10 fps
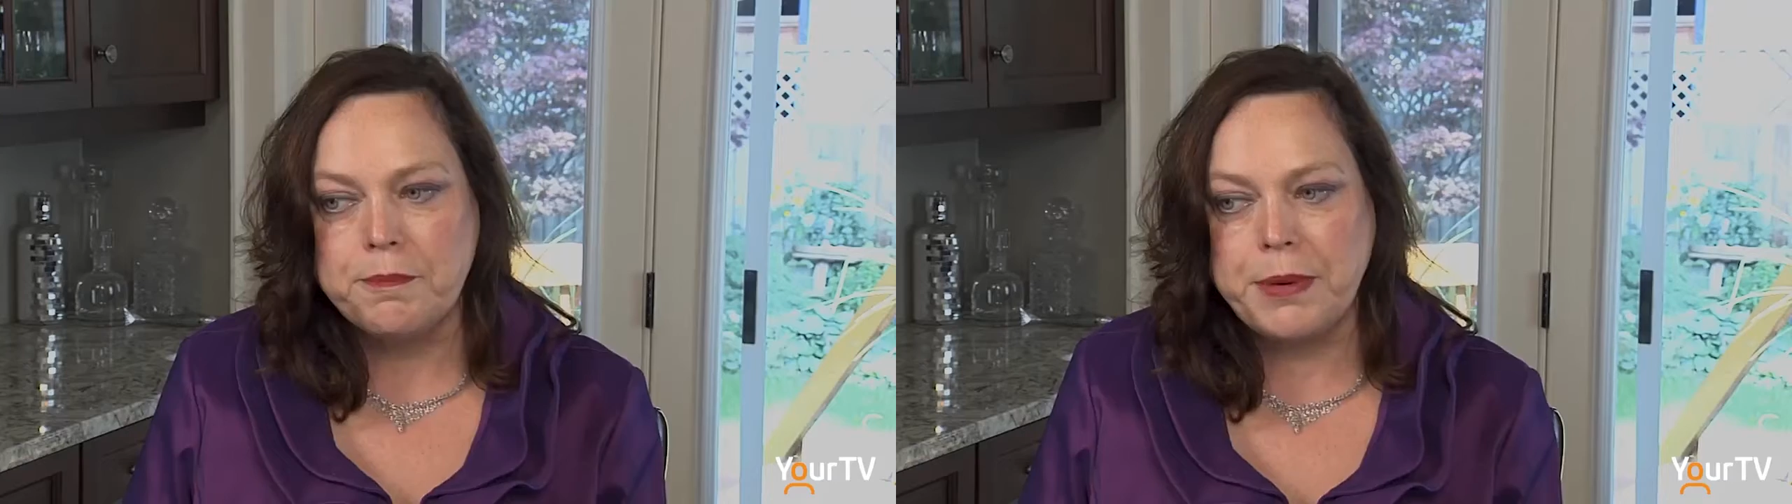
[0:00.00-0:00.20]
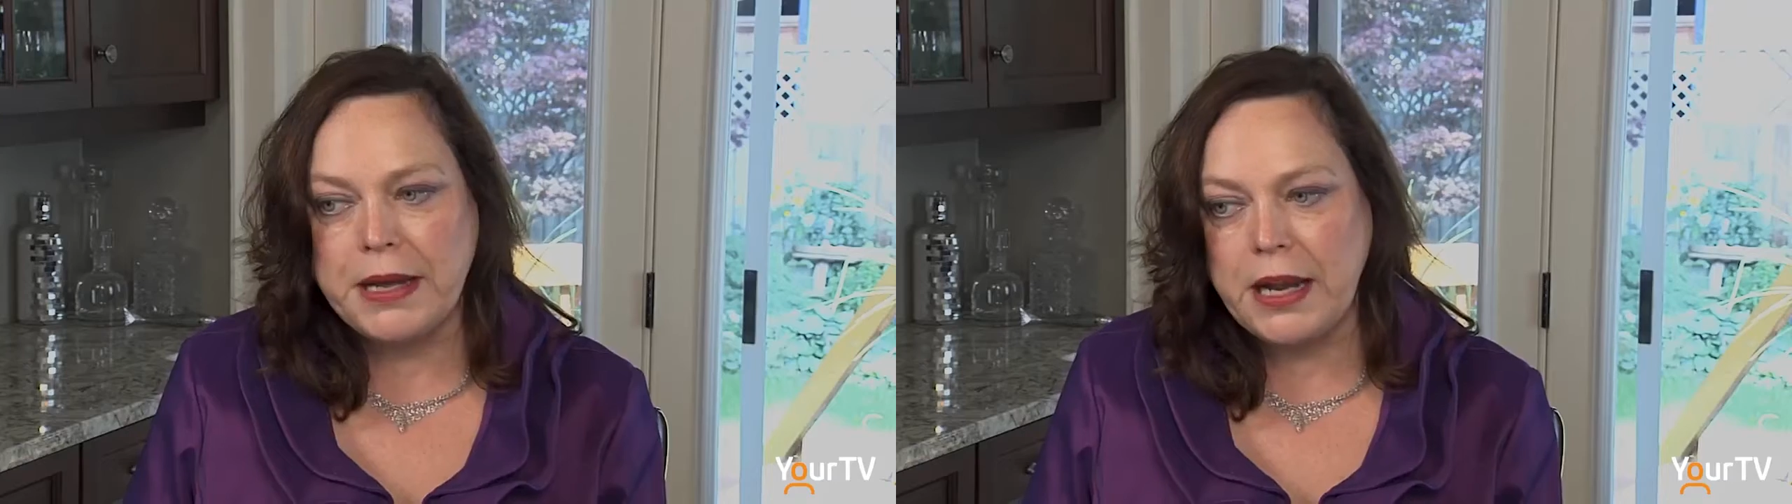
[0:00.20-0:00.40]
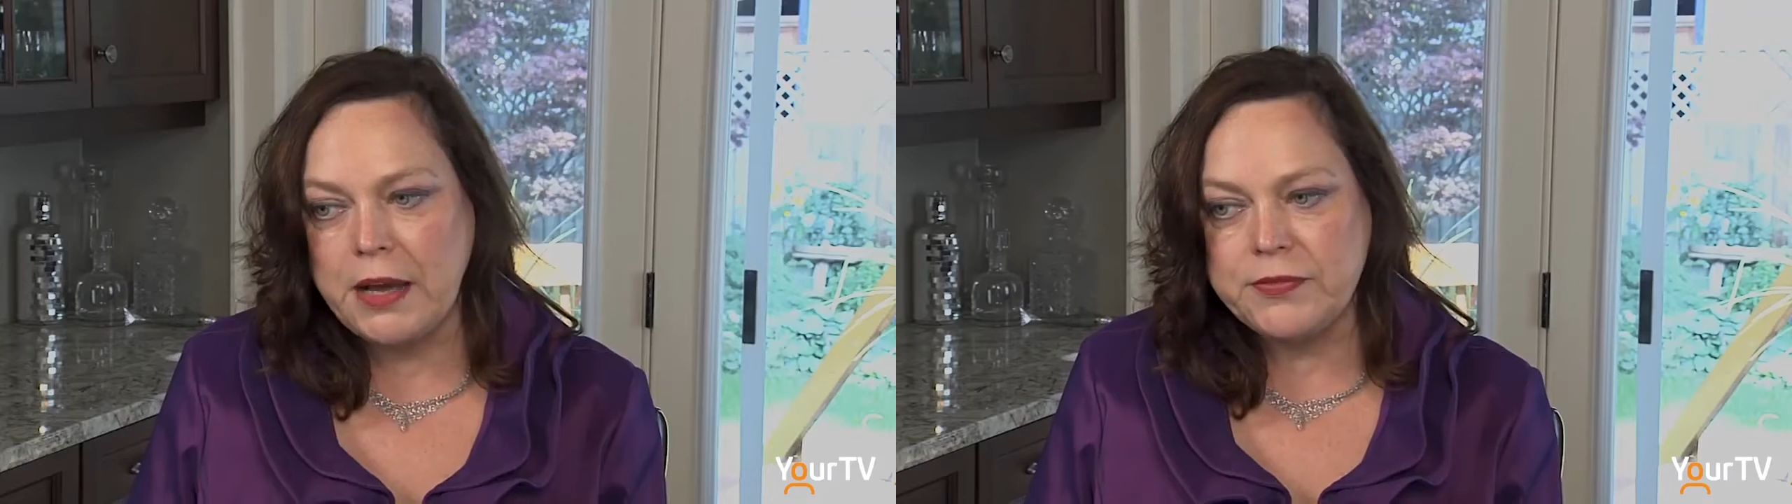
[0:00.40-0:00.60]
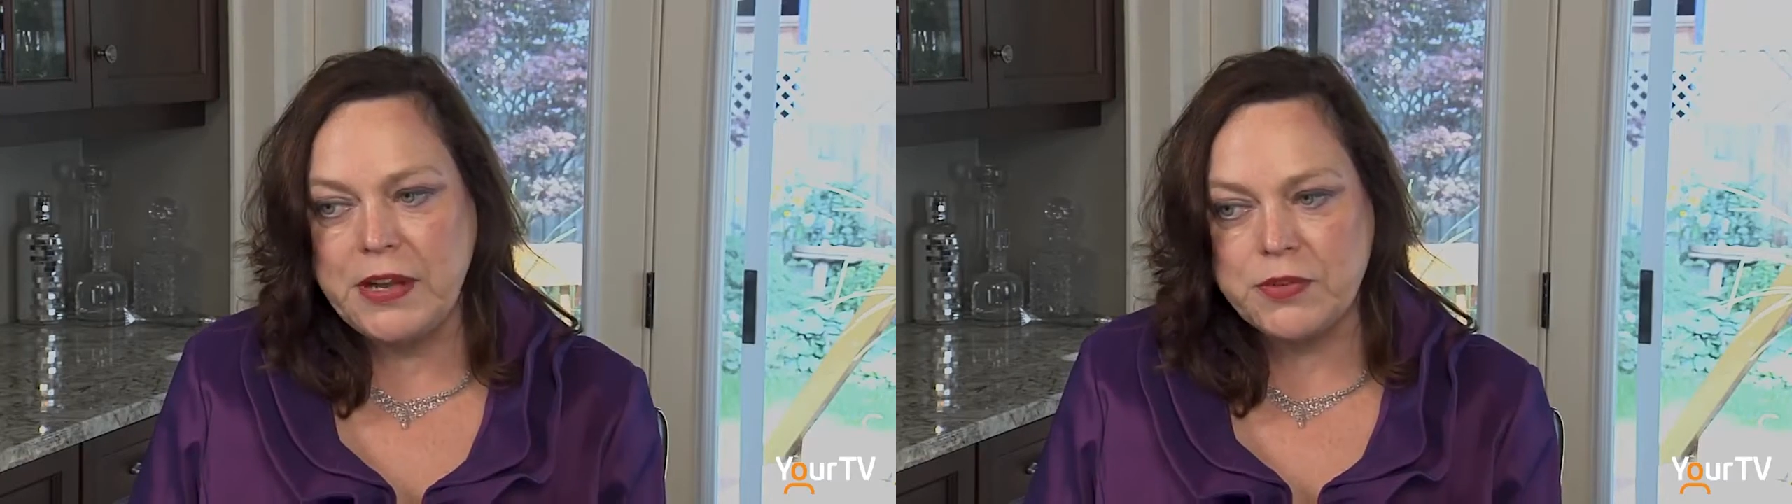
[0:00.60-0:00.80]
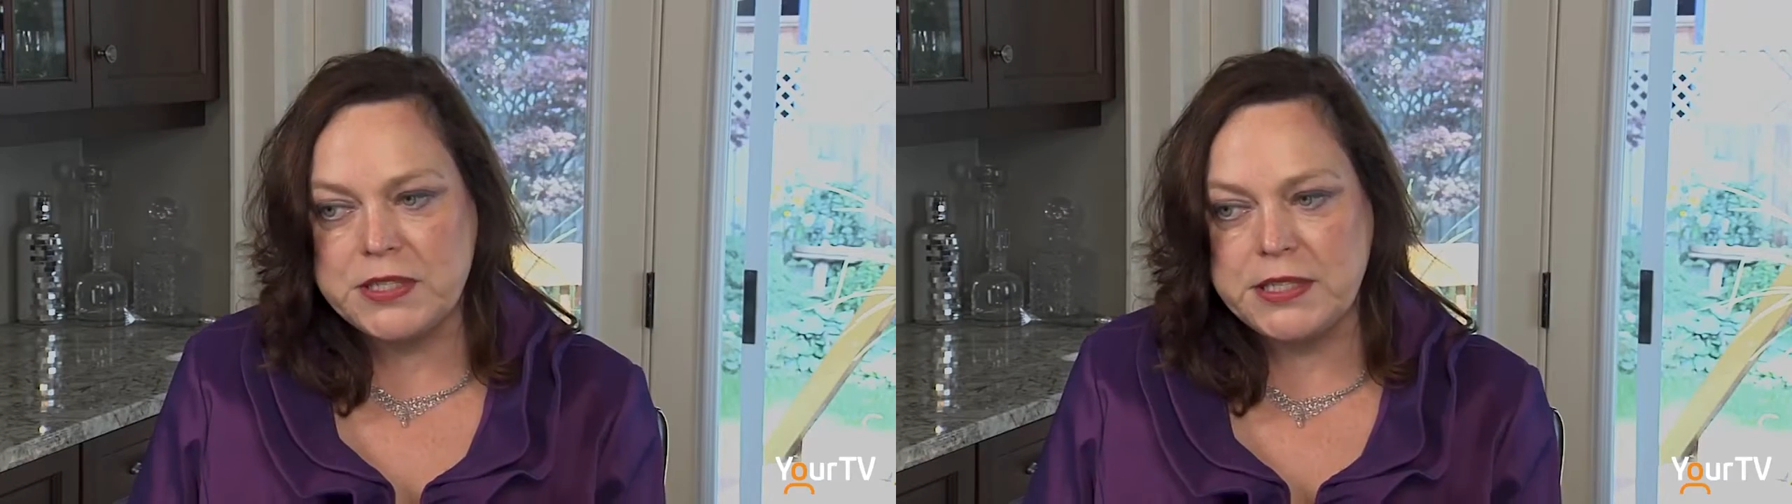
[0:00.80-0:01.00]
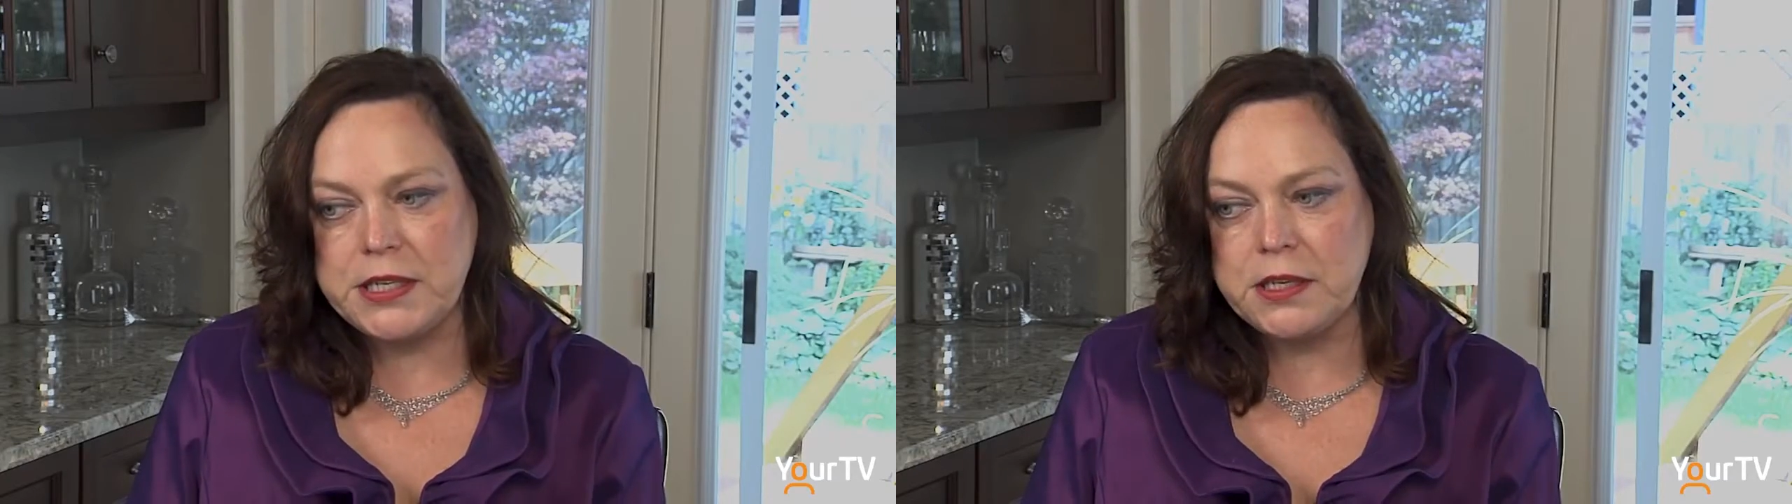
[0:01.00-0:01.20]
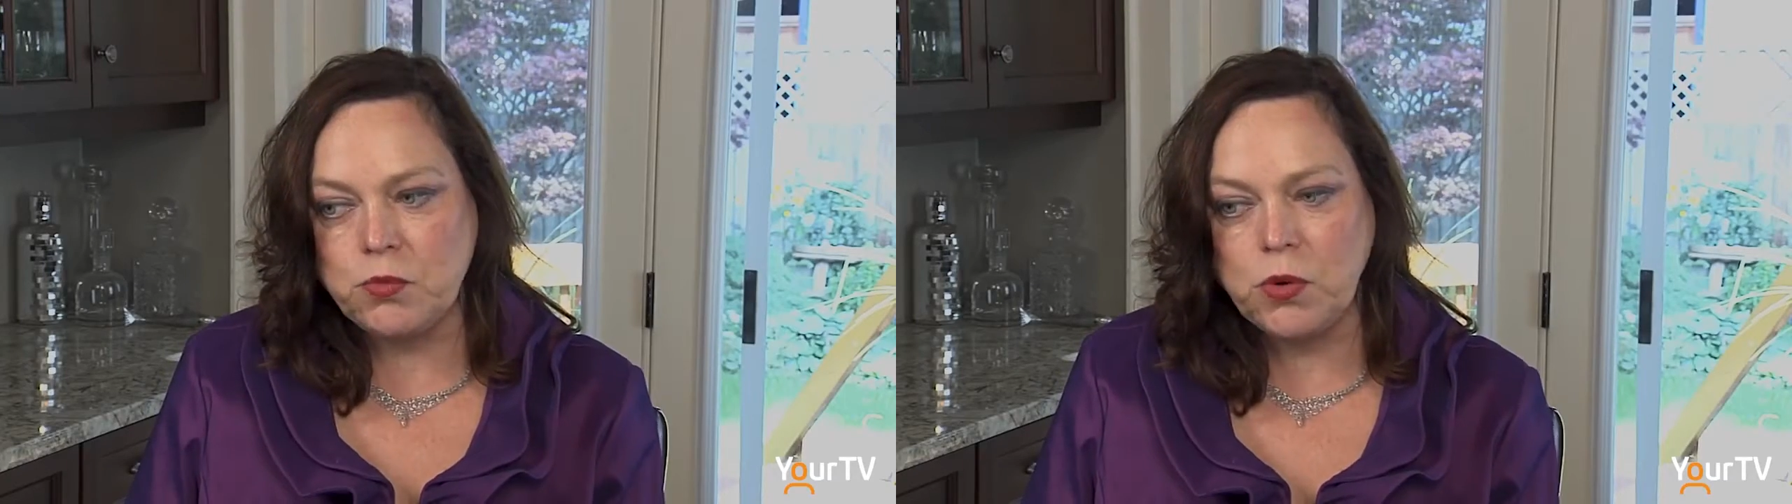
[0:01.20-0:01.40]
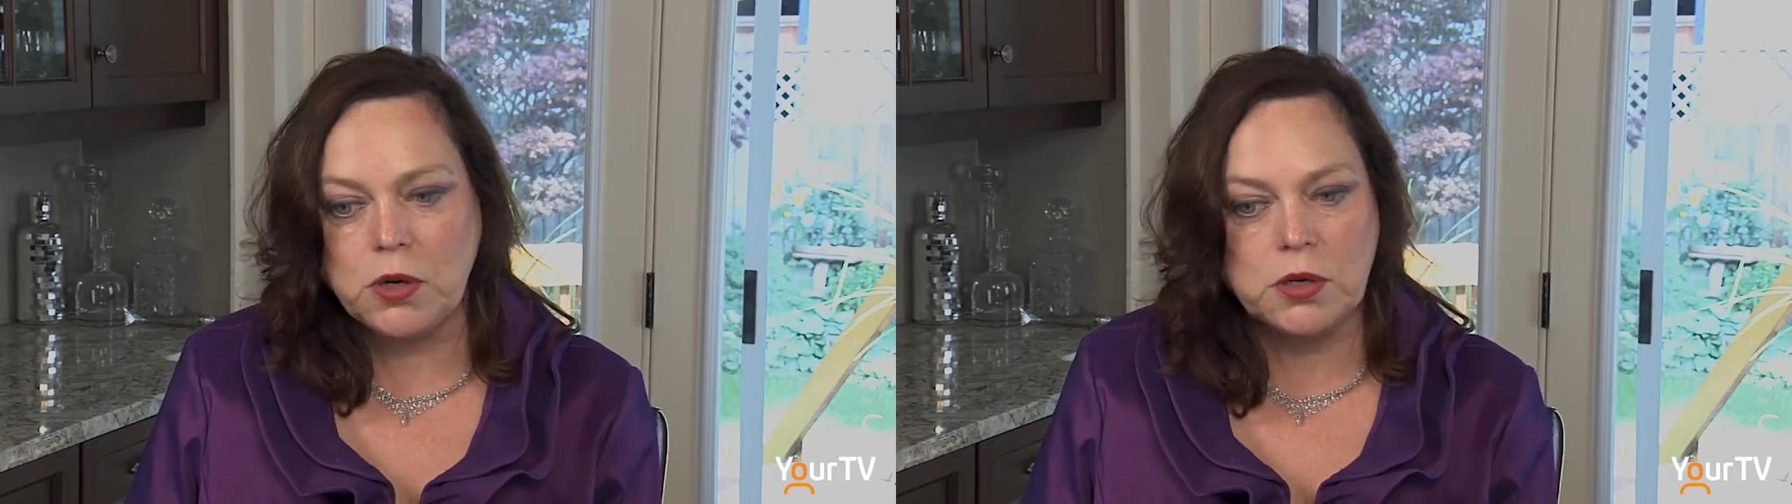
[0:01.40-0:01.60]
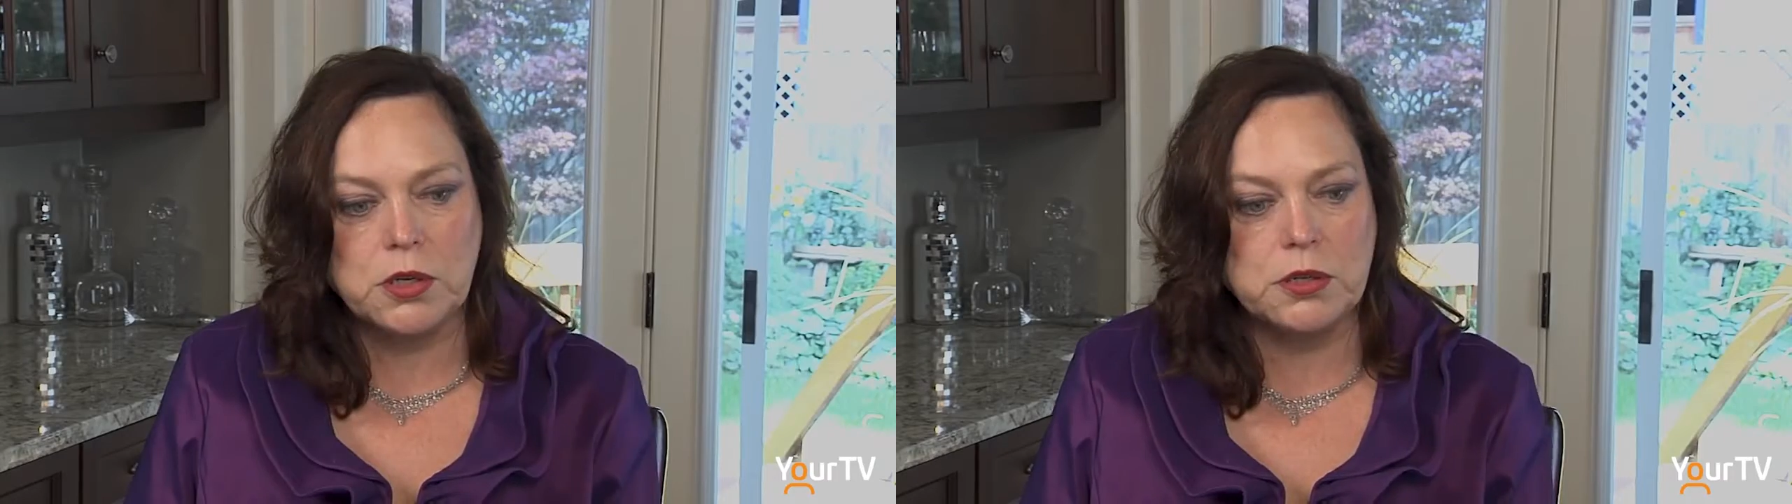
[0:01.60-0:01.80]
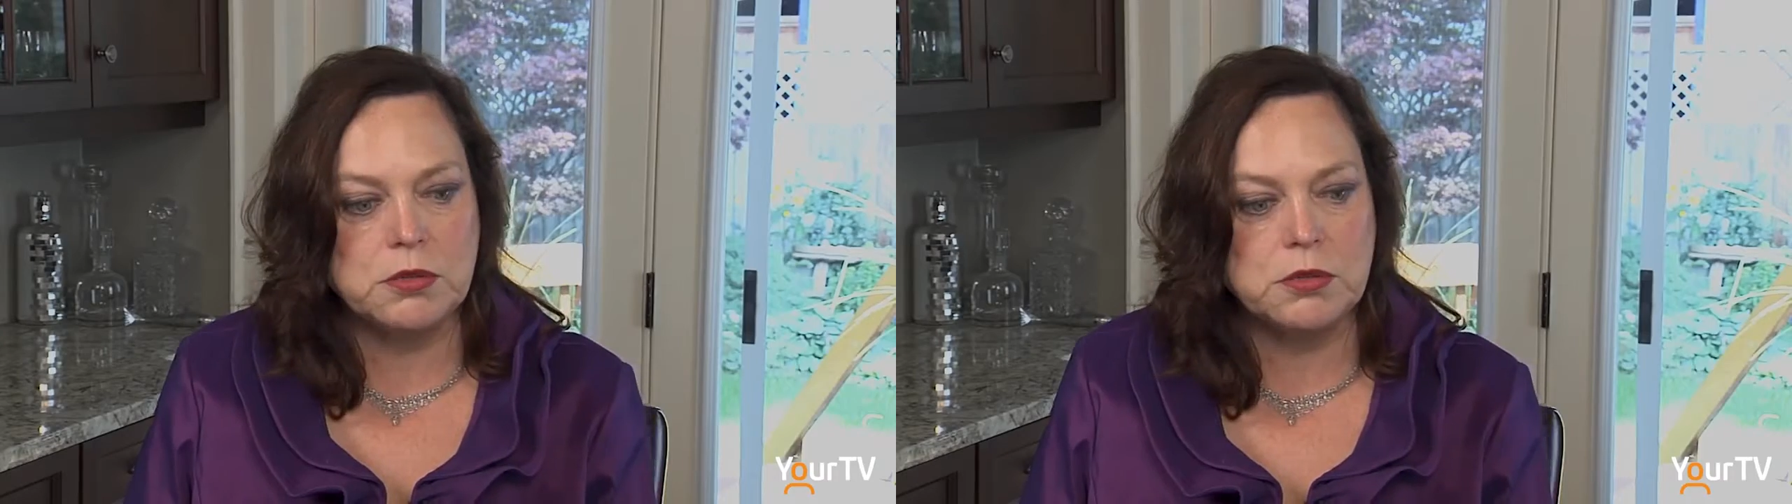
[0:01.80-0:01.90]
but I've never seen it work,